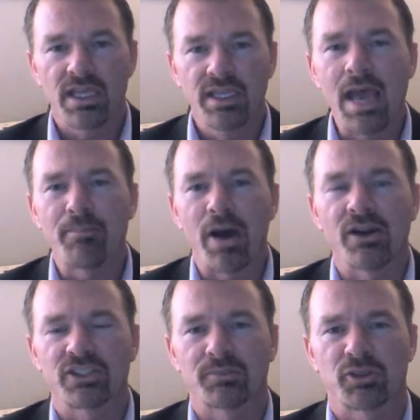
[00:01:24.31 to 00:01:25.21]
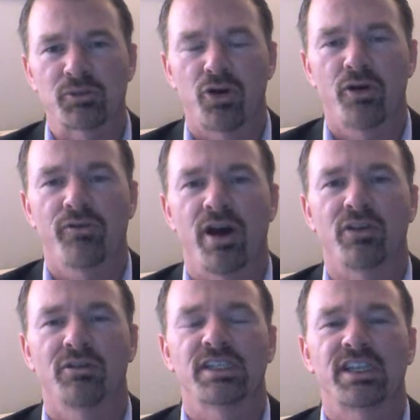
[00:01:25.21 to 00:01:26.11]
In that buyer exception profile,
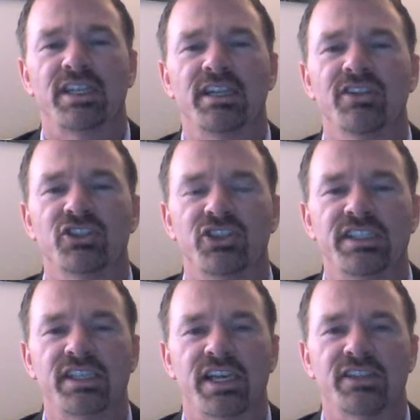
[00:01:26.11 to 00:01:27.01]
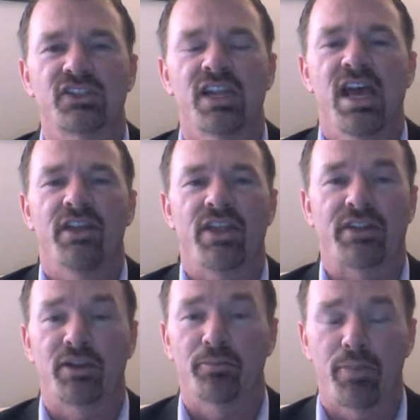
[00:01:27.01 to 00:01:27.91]
you'll list any of the GTINs
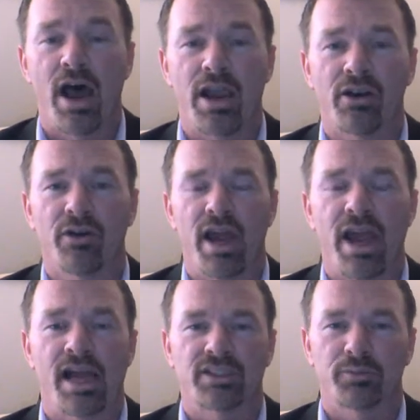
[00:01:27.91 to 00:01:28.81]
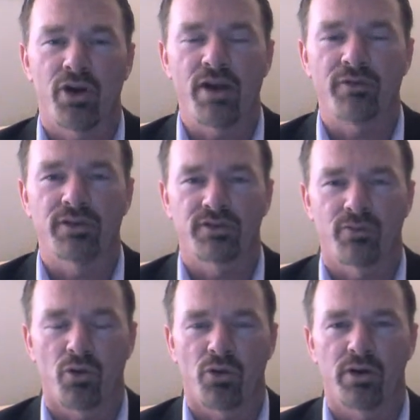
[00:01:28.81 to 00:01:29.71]
that the buyer has a preference
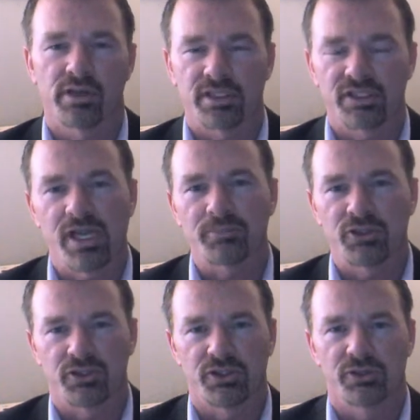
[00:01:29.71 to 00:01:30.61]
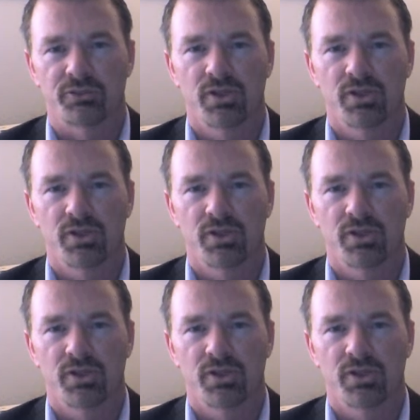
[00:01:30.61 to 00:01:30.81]
for or an exception to,